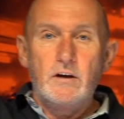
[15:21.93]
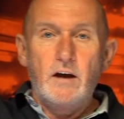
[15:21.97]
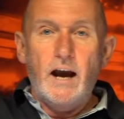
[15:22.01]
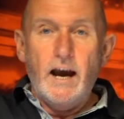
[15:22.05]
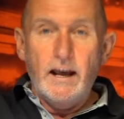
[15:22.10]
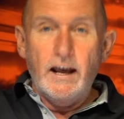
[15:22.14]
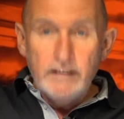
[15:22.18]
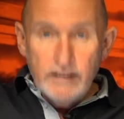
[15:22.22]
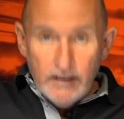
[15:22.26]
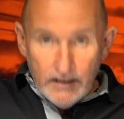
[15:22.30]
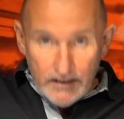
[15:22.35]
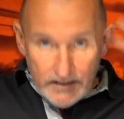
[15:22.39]

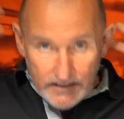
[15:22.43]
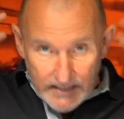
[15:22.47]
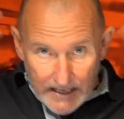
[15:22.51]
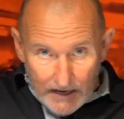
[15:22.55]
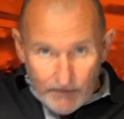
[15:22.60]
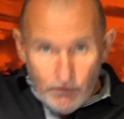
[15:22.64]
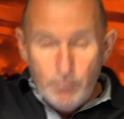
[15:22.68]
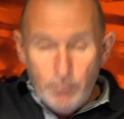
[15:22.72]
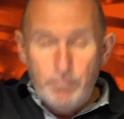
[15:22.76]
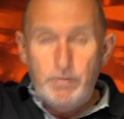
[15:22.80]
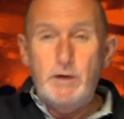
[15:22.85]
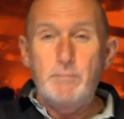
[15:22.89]
And
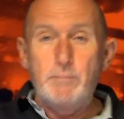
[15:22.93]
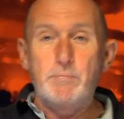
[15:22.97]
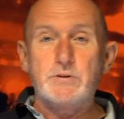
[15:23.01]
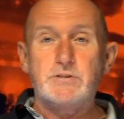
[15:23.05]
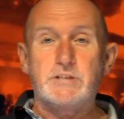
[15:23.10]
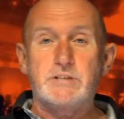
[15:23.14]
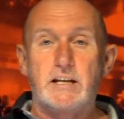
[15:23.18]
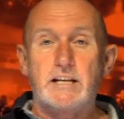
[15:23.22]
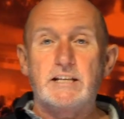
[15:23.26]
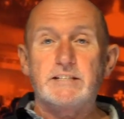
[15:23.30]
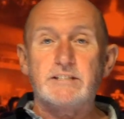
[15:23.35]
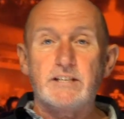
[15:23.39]
several people
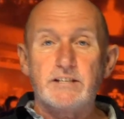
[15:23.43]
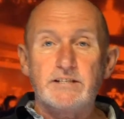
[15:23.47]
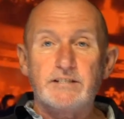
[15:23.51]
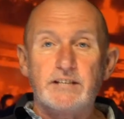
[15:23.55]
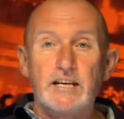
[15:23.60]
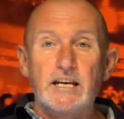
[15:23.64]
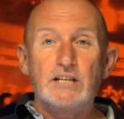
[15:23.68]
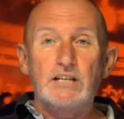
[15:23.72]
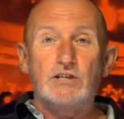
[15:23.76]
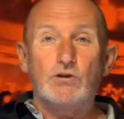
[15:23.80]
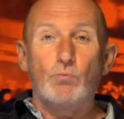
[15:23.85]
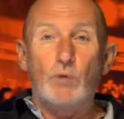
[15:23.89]
said, it's a
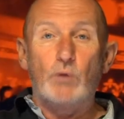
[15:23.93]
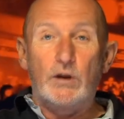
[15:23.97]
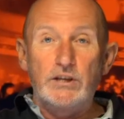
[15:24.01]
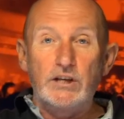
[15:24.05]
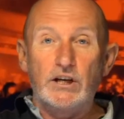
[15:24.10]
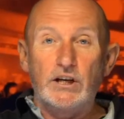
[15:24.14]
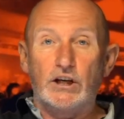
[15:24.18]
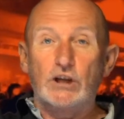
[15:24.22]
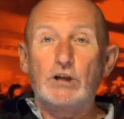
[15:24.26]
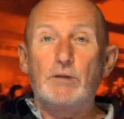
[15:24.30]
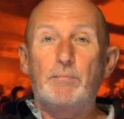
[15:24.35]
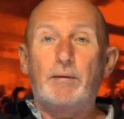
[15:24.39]
season when
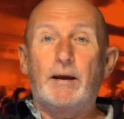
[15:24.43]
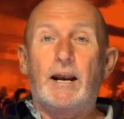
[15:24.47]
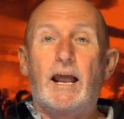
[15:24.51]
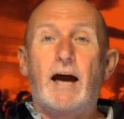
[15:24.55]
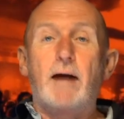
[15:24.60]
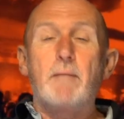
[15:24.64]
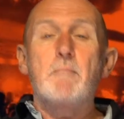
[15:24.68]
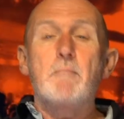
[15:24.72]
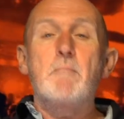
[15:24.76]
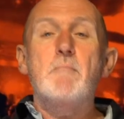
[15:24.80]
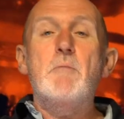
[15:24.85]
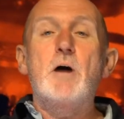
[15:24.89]
you're going to be
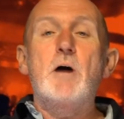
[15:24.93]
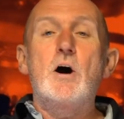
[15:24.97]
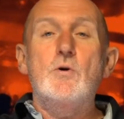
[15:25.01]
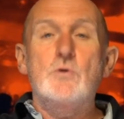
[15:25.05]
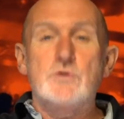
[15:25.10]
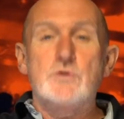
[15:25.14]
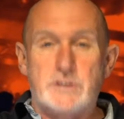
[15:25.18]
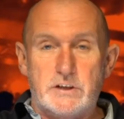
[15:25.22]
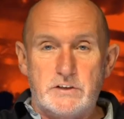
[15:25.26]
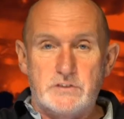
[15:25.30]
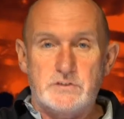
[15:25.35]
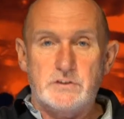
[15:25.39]
like
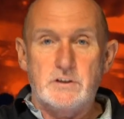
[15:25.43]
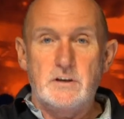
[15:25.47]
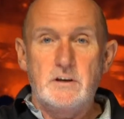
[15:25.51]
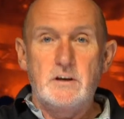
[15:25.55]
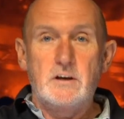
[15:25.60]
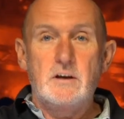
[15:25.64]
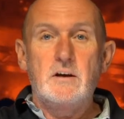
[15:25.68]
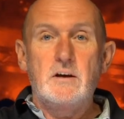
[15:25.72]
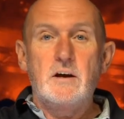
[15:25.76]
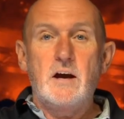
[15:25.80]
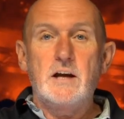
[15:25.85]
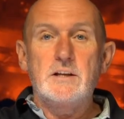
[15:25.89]
Moses
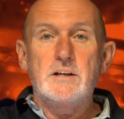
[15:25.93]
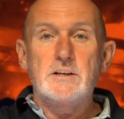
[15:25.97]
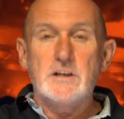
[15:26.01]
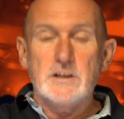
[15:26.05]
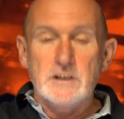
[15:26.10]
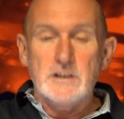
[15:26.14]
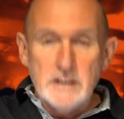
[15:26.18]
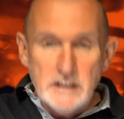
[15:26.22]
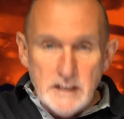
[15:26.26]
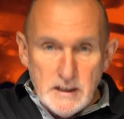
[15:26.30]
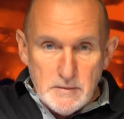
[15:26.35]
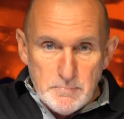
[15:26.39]
and you're
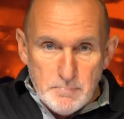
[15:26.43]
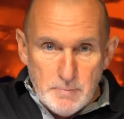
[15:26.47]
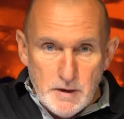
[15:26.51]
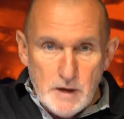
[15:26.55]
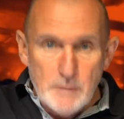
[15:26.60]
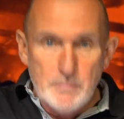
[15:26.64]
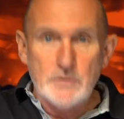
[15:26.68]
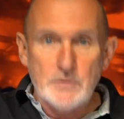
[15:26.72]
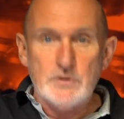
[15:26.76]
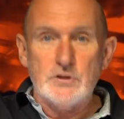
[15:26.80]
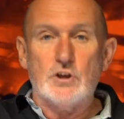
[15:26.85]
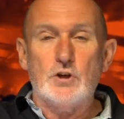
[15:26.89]
going to need
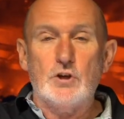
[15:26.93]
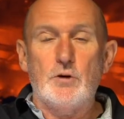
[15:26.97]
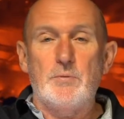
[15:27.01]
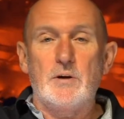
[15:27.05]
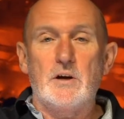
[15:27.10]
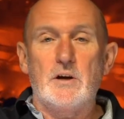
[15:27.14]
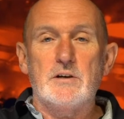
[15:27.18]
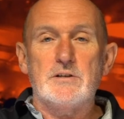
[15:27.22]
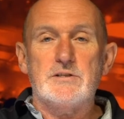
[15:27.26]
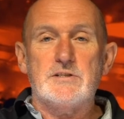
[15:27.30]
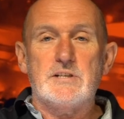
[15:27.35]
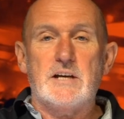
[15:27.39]
people to come
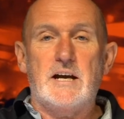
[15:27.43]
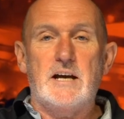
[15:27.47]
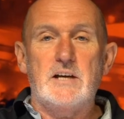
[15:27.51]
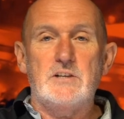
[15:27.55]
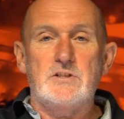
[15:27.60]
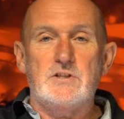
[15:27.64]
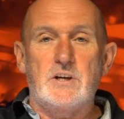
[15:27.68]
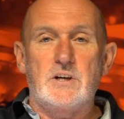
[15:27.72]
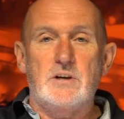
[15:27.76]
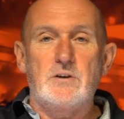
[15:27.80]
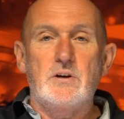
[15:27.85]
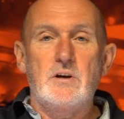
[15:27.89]

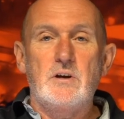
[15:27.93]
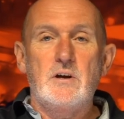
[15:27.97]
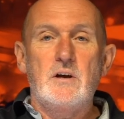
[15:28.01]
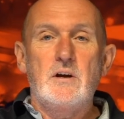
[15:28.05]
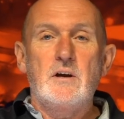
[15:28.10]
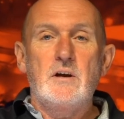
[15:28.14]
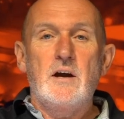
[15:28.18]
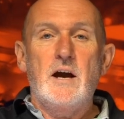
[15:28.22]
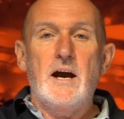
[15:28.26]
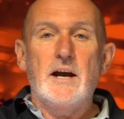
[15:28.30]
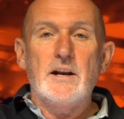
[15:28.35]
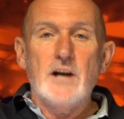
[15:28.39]
alongside you
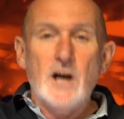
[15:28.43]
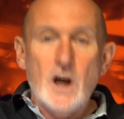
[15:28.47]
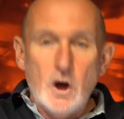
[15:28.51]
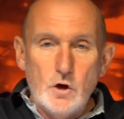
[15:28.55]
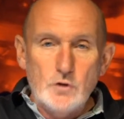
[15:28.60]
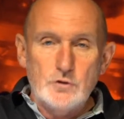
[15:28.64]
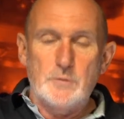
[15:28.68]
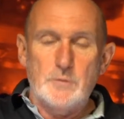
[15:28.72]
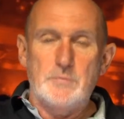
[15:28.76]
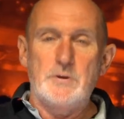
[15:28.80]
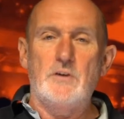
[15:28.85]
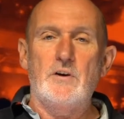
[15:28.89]
and
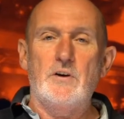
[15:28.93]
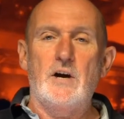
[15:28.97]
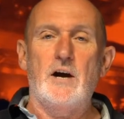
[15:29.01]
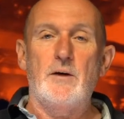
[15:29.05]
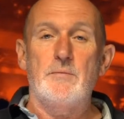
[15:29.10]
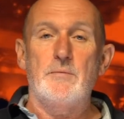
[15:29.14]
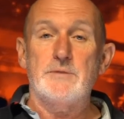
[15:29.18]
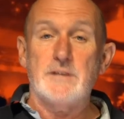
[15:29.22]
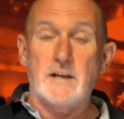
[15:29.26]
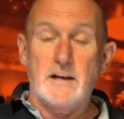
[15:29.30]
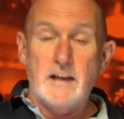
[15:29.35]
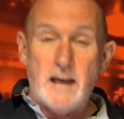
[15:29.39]
hold up your
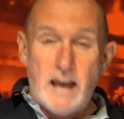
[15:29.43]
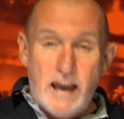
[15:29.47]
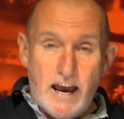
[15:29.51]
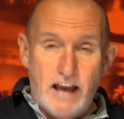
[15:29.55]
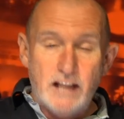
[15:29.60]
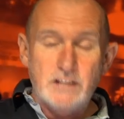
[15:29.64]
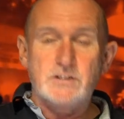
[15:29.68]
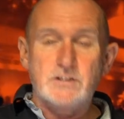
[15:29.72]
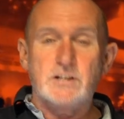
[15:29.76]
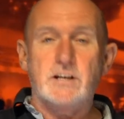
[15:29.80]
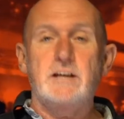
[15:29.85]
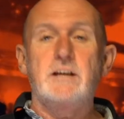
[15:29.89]
arms. And
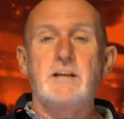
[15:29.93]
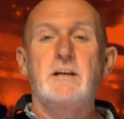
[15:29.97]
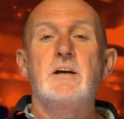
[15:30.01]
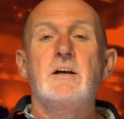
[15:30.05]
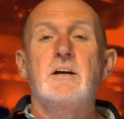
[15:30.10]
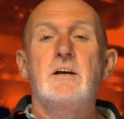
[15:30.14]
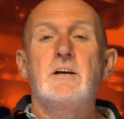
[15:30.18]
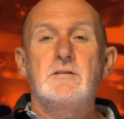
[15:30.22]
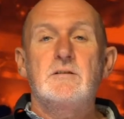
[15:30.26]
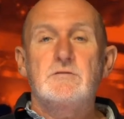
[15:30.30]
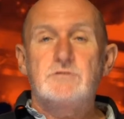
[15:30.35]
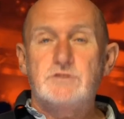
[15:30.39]
actually,
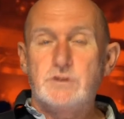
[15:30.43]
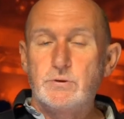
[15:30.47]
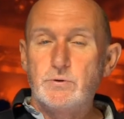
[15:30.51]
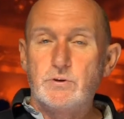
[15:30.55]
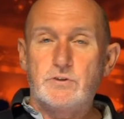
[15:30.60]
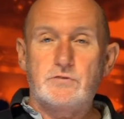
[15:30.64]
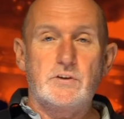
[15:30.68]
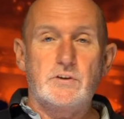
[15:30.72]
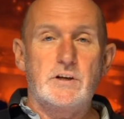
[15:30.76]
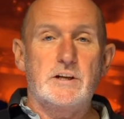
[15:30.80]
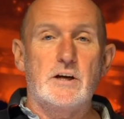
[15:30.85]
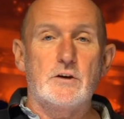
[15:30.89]
two or
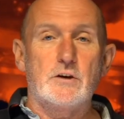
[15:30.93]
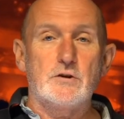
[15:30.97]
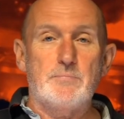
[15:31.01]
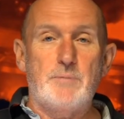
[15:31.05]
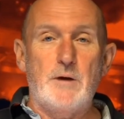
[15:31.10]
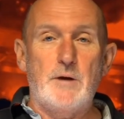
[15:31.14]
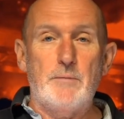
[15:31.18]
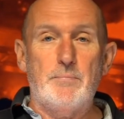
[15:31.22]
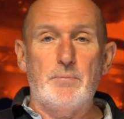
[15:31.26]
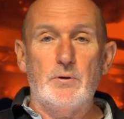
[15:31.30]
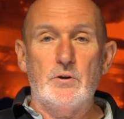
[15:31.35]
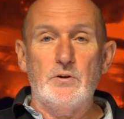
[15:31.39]
three of those
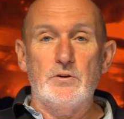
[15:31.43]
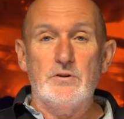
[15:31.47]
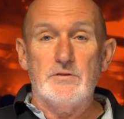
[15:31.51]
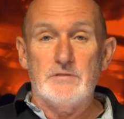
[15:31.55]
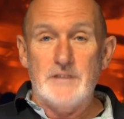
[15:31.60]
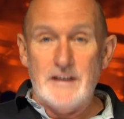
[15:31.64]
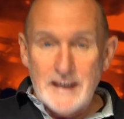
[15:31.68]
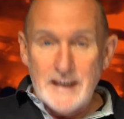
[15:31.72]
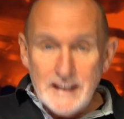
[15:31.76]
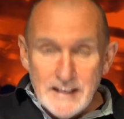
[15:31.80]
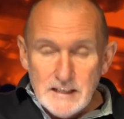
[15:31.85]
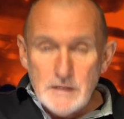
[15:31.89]
people
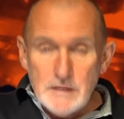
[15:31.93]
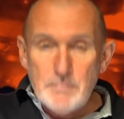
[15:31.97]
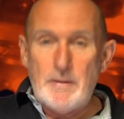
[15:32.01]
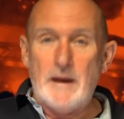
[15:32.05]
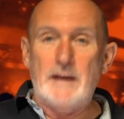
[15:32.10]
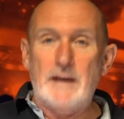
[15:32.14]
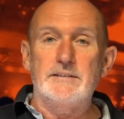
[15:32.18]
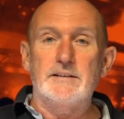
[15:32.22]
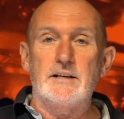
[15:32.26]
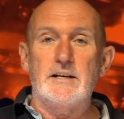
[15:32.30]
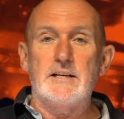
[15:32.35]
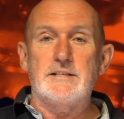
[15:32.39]

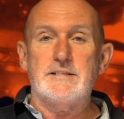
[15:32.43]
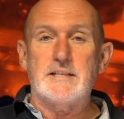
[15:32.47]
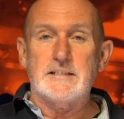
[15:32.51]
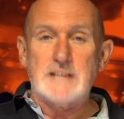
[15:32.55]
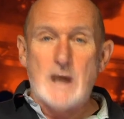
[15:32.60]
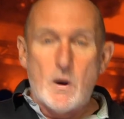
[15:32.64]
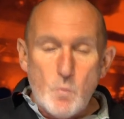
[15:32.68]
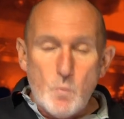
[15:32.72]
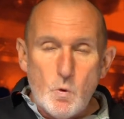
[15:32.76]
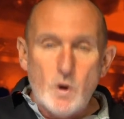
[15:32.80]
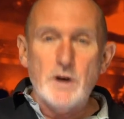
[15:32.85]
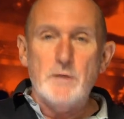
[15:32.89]
independently says,
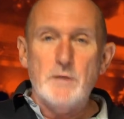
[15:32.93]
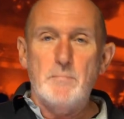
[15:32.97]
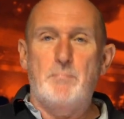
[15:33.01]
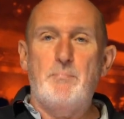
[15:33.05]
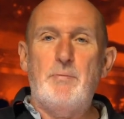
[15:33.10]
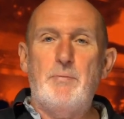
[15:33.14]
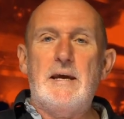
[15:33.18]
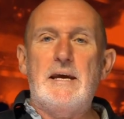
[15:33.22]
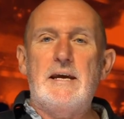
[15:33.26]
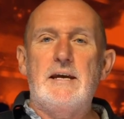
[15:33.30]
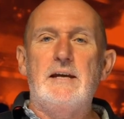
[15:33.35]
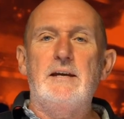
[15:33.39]
I want to
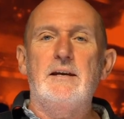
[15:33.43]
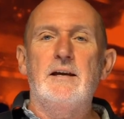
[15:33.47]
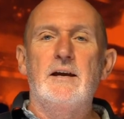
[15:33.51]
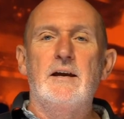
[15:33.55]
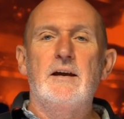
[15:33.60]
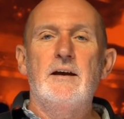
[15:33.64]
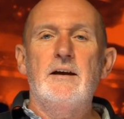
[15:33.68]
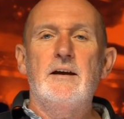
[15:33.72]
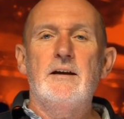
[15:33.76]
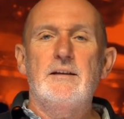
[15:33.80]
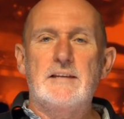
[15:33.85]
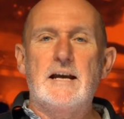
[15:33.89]
be
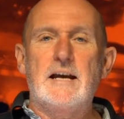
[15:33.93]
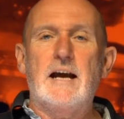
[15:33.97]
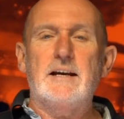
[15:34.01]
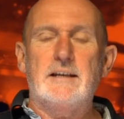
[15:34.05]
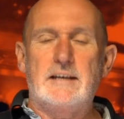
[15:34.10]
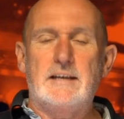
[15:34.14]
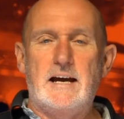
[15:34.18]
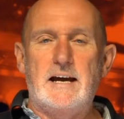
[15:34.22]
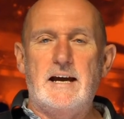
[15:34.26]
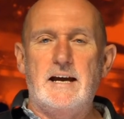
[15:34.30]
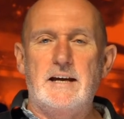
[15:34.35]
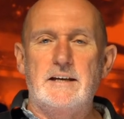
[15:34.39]
that
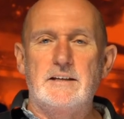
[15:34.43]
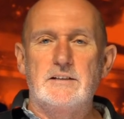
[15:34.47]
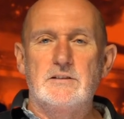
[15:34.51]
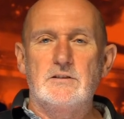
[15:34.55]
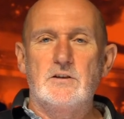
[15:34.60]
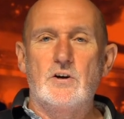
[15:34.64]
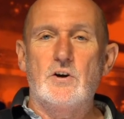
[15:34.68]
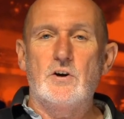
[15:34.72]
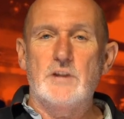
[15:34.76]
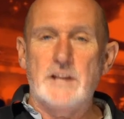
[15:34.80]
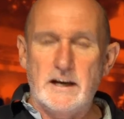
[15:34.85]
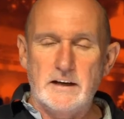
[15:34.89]
guy
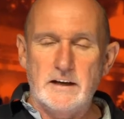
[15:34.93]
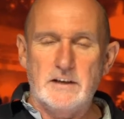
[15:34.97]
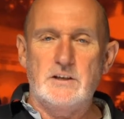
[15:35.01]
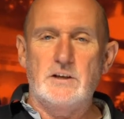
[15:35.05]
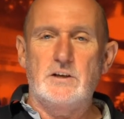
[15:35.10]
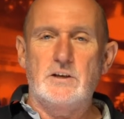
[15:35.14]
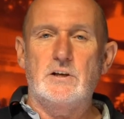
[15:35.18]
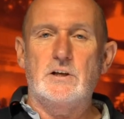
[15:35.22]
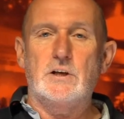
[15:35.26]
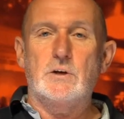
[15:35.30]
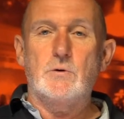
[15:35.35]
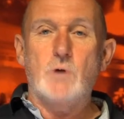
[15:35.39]
or that
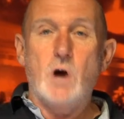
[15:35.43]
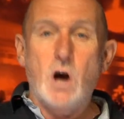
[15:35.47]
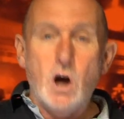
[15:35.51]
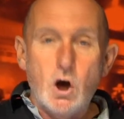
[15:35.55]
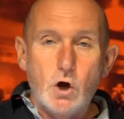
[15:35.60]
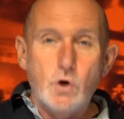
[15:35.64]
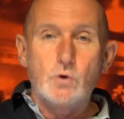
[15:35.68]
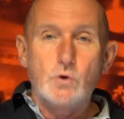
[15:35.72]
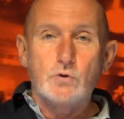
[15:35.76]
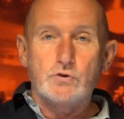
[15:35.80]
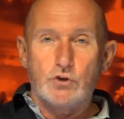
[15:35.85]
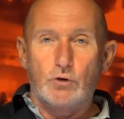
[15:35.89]
girl who
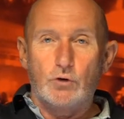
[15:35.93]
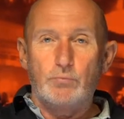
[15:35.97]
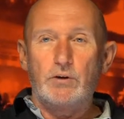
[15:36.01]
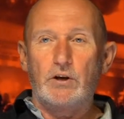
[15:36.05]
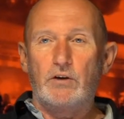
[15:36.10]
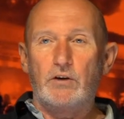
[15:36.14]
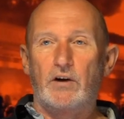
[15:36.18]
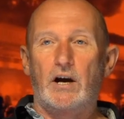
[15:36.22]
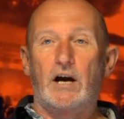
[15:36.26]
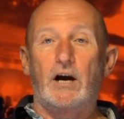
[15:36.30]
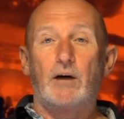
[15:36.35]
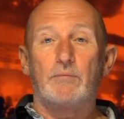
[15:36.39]
holds up
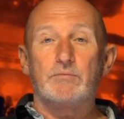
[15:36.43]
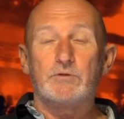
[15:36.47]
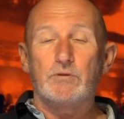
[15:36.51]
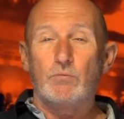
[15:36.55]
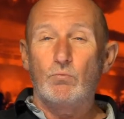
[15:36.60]
your arms.